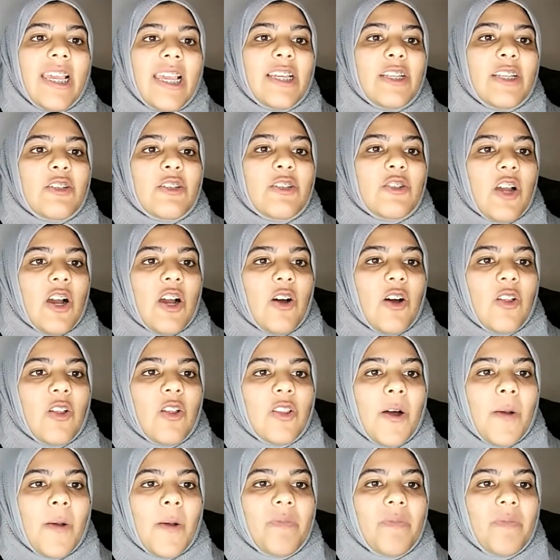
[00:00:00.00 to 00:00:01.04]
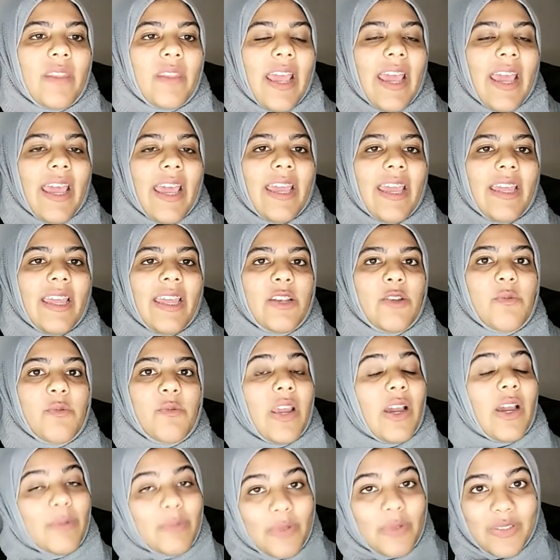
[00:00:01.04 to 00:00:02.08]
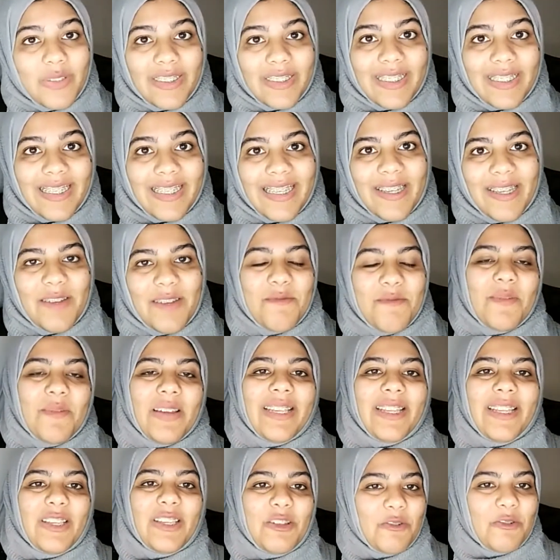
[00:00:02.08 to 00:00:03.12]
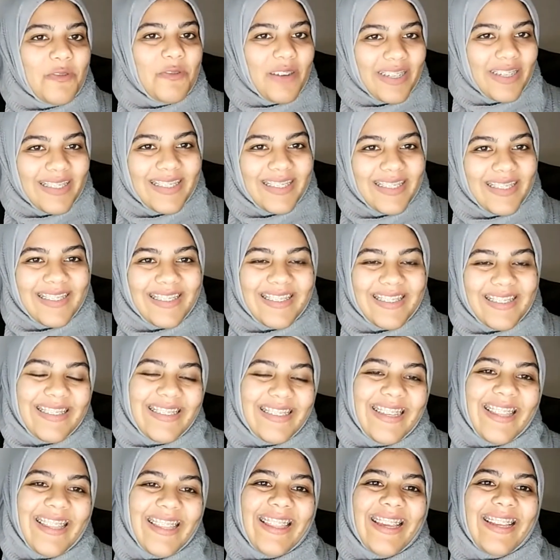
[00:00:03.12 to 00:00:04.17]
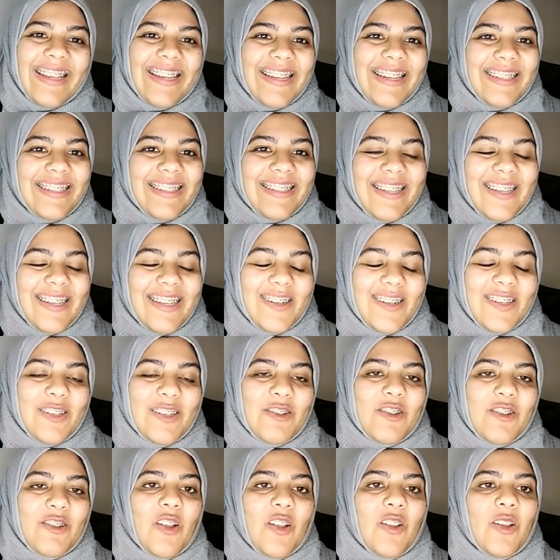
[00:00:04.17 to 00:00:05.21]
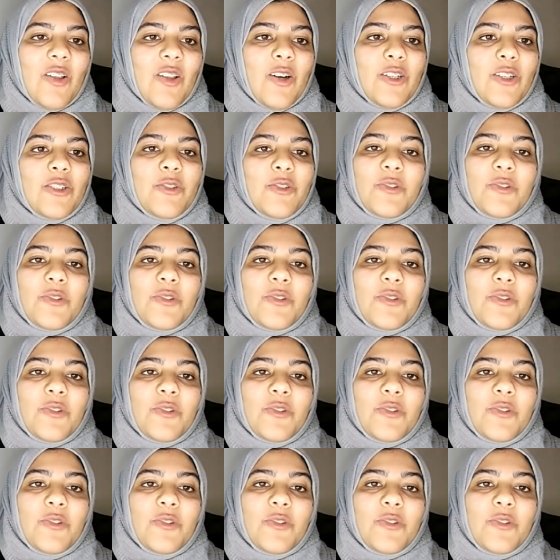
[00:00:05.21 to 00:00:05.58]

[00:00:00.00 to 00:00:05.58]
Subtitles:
inshallah, and we hope to see many new faces there next year, inshallah.